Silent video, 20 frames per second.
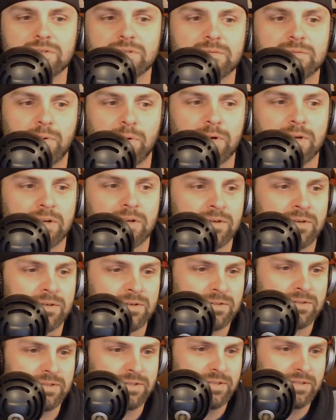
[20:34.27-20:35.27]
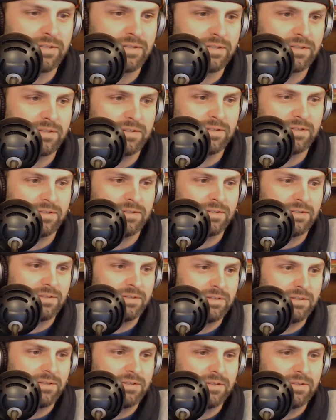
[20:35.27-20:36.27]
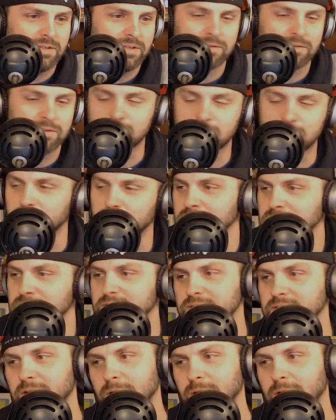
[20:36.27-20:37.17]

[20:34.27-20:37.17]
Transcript: spoilers. No spoilers. Nope.